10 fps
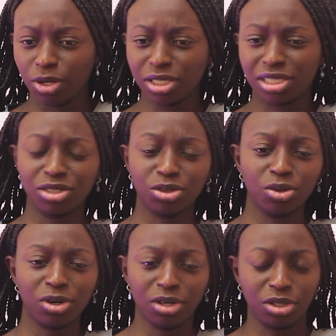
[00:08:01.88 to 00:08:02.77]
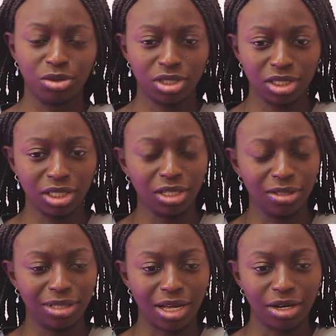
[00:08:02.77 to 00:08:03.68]
it's New York. You see a
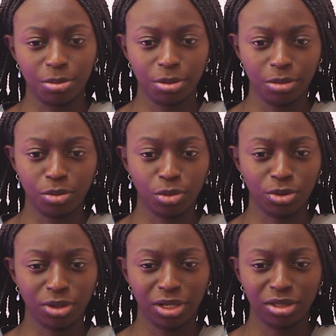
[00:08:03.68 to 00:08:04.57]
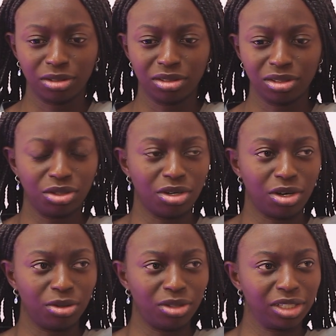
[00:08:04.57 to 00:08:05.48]
lot of people are, like, you
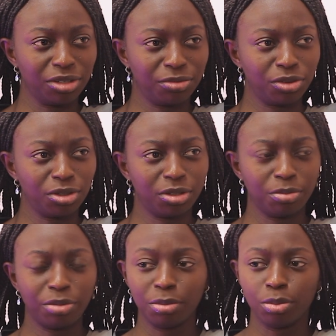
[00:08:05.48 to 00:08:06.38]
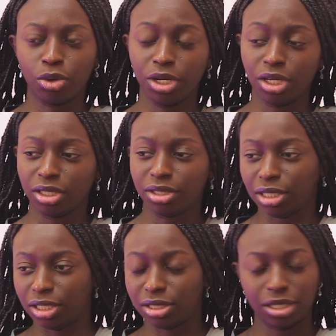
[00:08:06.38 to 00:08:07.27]
know, like, if you're pinpointing,
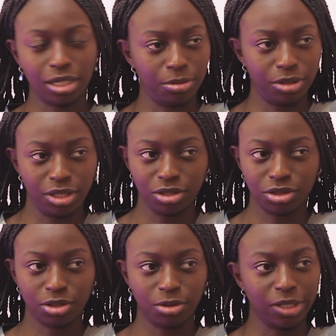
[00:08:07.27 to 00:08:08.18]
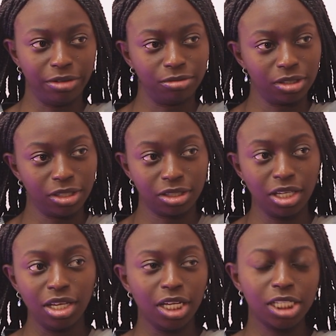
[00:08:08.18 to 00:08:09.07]
like, celebrities or whatever, like, mm-hmm.
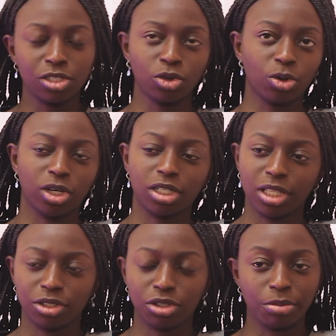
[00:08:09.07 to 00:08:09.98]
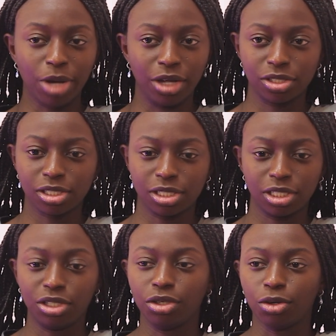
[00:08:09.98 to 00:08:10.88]
it's New York. Like, you're bound to
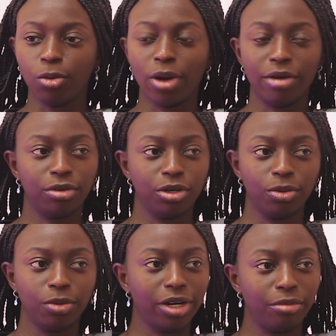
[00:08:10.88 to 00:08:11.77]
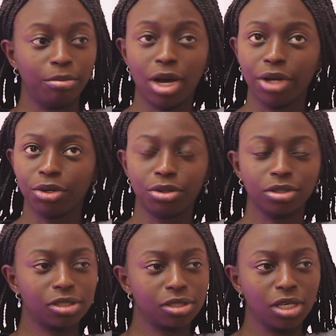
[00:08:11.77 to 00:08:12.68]
see whoever, whatever, models,